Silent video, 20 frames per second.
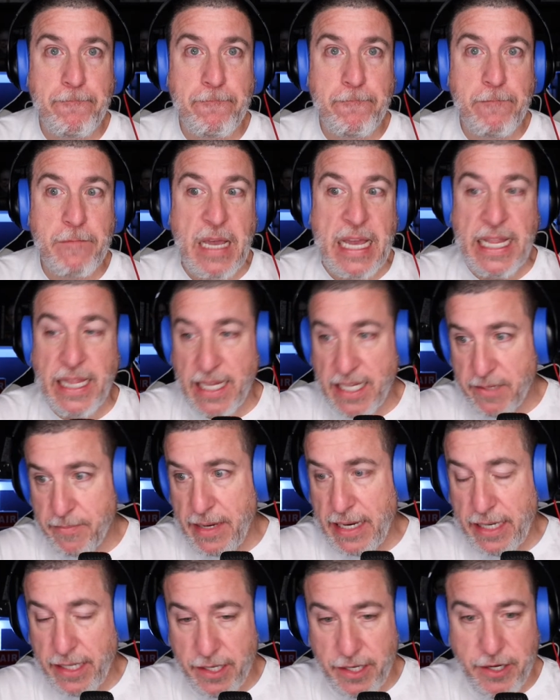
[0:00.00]
And let's
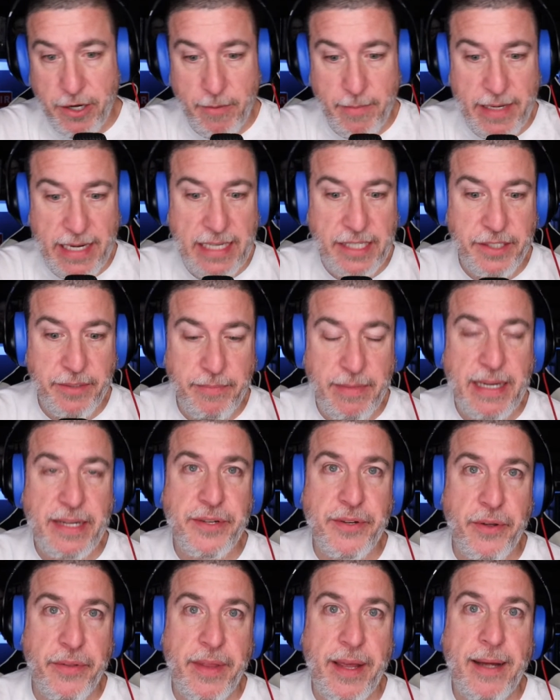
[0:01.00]
make a determination based
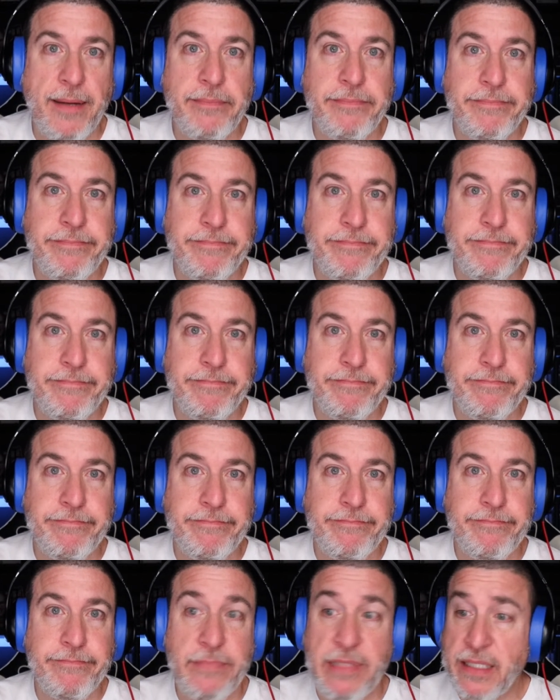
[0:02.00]
on that.
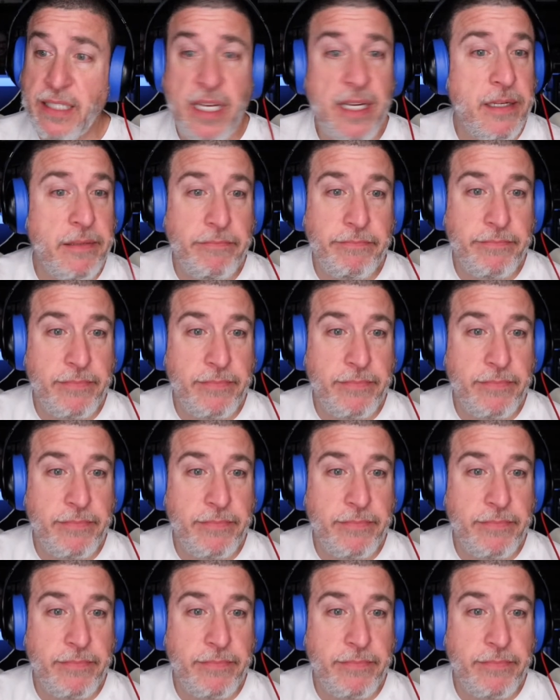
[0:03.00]
That's it.